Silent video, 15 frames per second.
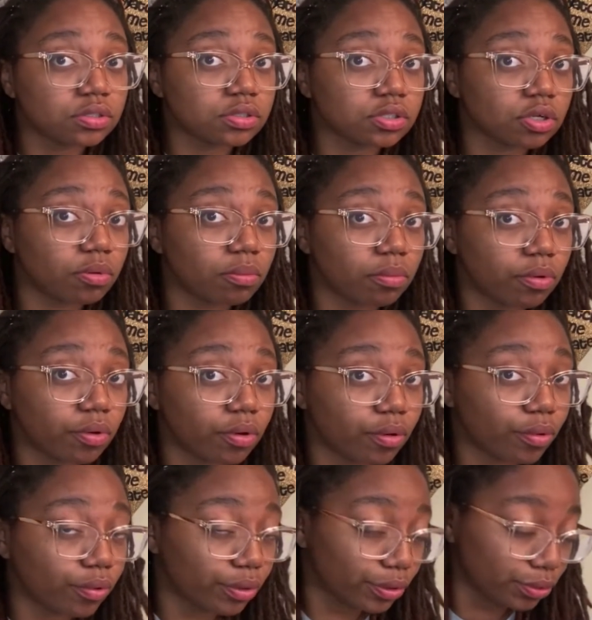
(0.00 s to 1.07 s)
So more
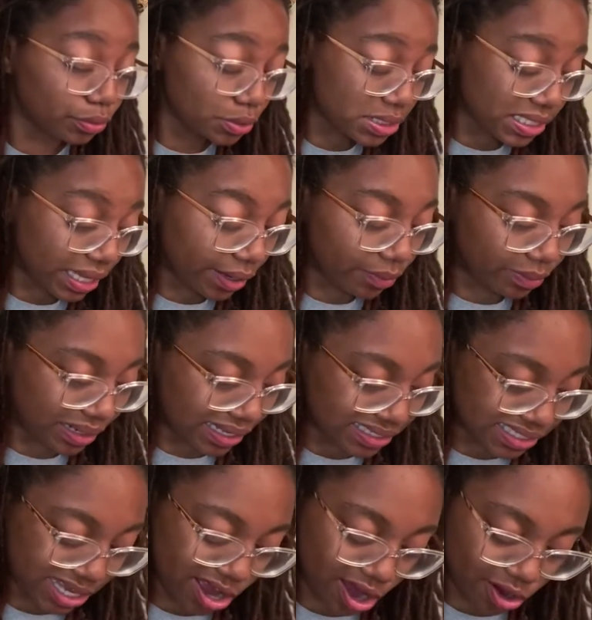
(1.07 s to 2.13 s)
oils, and when I
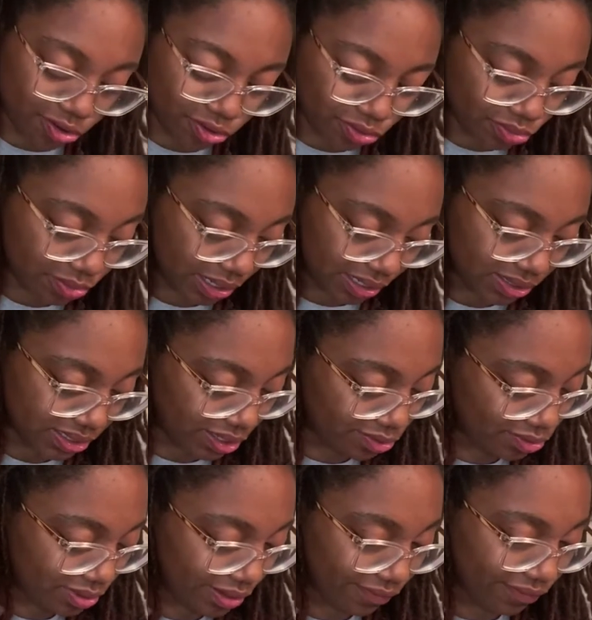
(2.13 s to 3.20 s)
tell you,
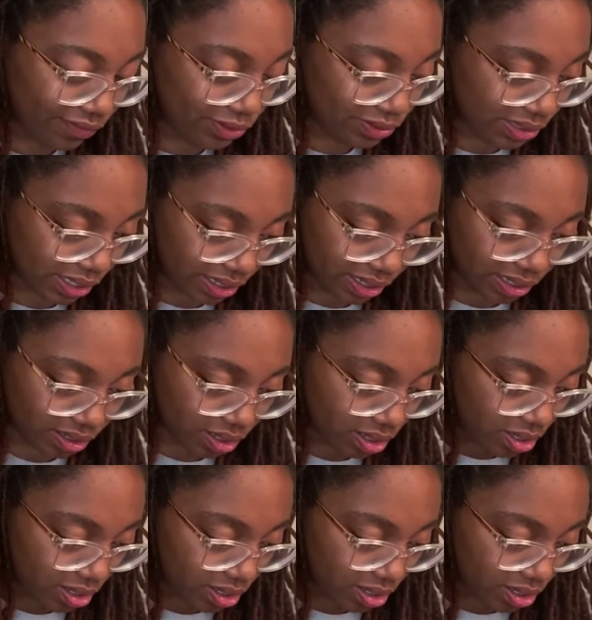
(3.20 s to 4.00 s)
it feels like,